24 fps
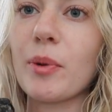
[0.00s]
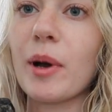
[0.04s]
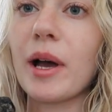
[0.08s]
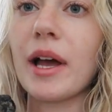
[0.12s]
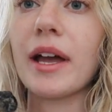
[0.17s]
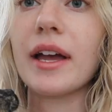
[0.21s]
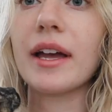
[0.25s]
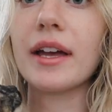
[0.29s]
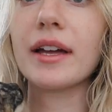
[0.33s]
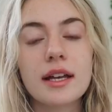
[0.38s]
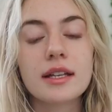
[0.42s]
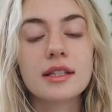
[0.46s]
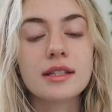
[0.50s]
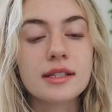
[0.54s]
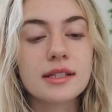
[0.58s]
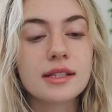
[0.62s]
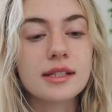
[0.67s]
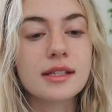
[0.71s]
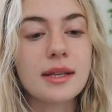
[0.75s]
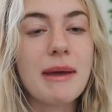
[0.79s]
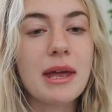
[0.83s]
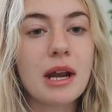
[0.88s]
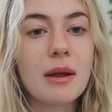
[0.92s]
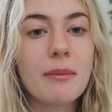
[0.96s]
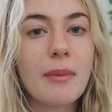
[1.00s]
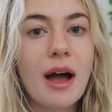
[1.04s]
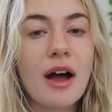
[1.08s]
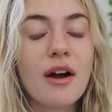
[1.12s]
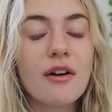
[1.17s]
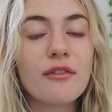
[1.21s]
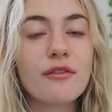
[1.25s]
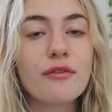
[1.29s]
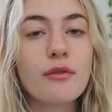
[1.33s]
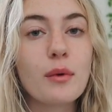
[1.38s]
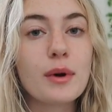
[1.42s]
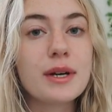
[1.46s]
but it's been
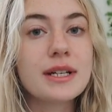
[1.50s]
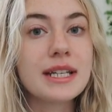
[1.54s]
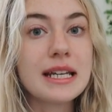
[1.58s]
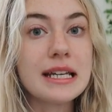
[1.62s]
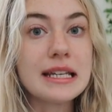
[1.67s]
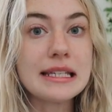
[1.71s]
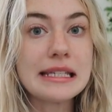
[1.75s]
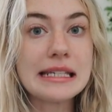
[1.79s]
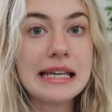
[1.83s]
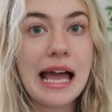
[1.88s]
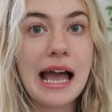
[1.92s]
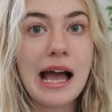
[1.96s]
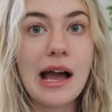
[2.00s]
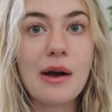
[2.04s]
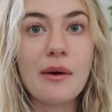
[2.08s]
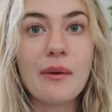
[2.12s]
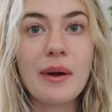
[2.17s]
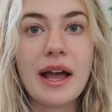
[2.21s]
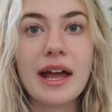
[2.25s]
about four days now,